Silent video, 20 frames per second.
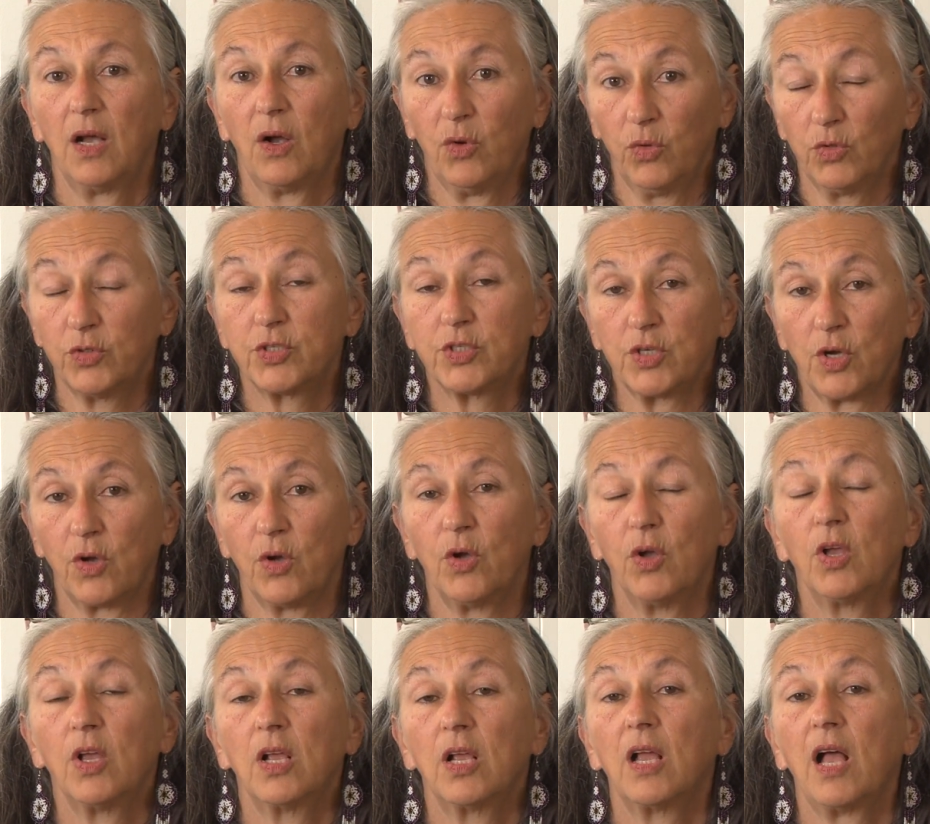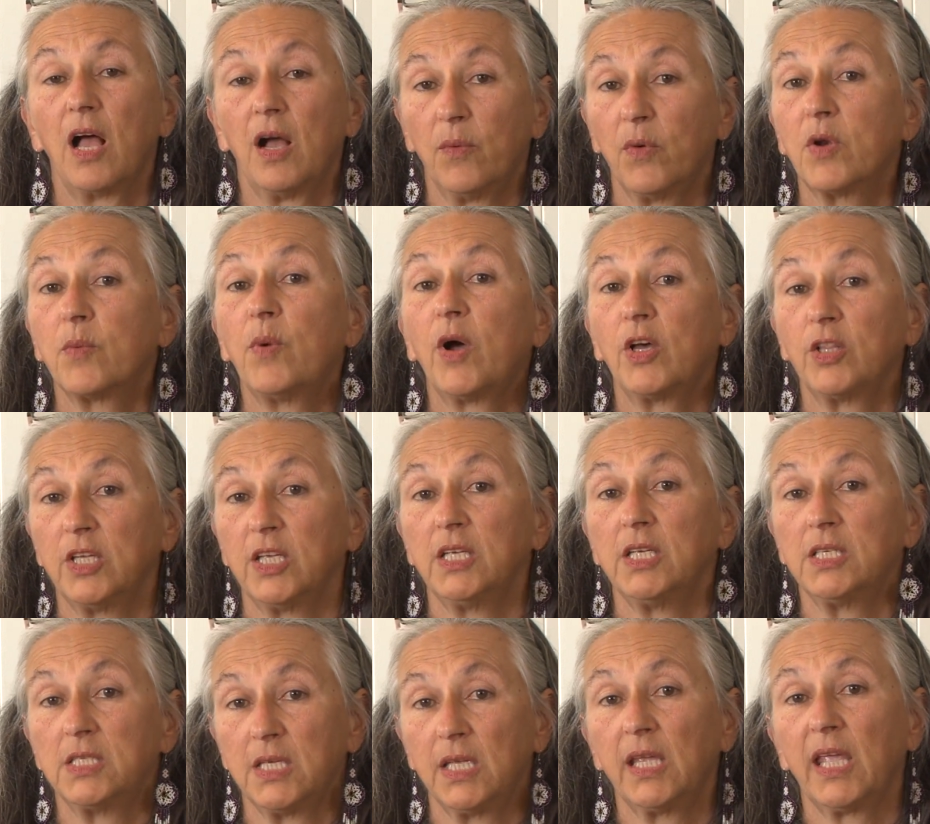also, our
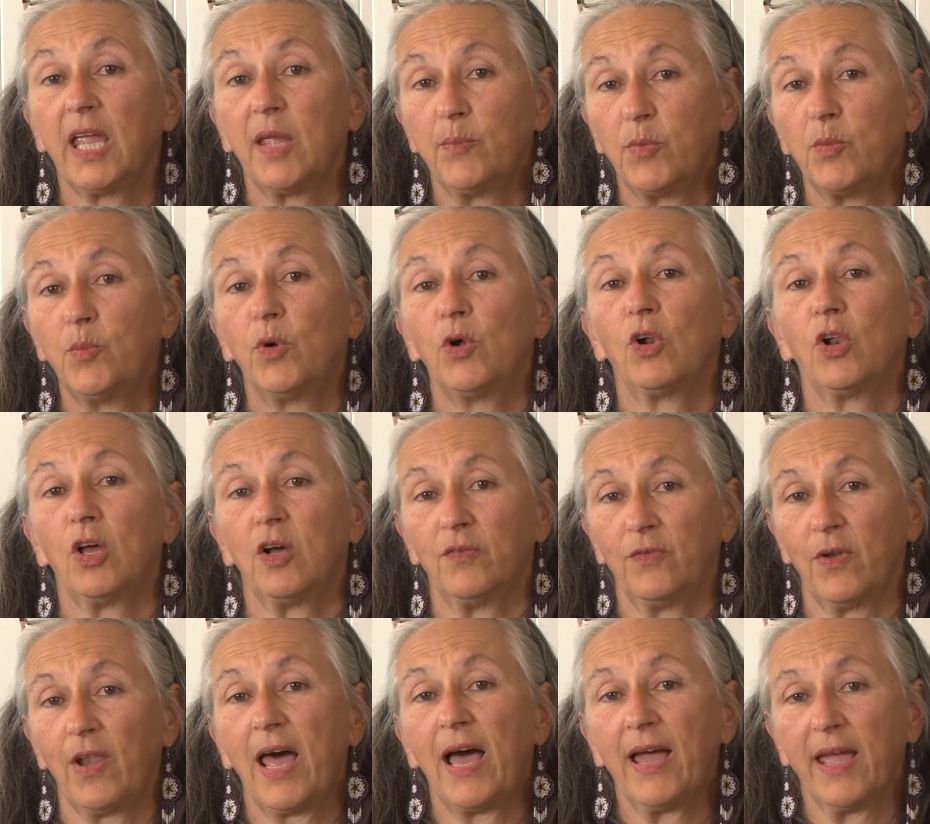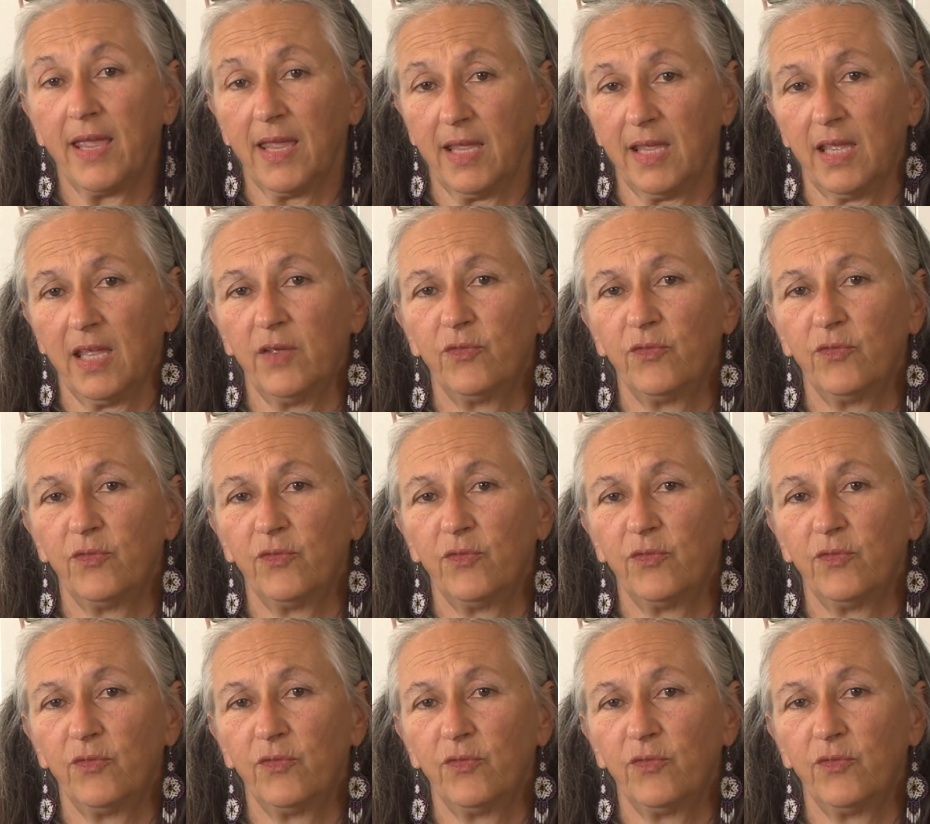body is incapable of lying.